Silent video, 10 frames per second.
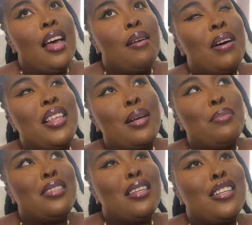By the time
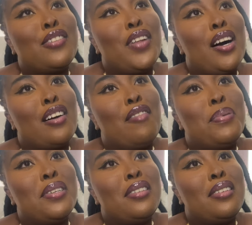you're seeing this vlog, I've
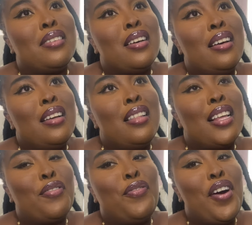posted
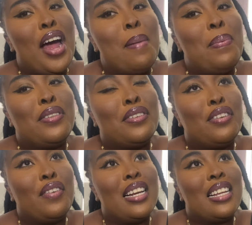like 4 episodes
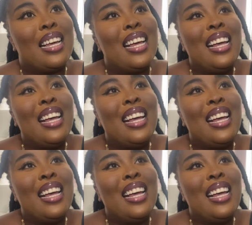already.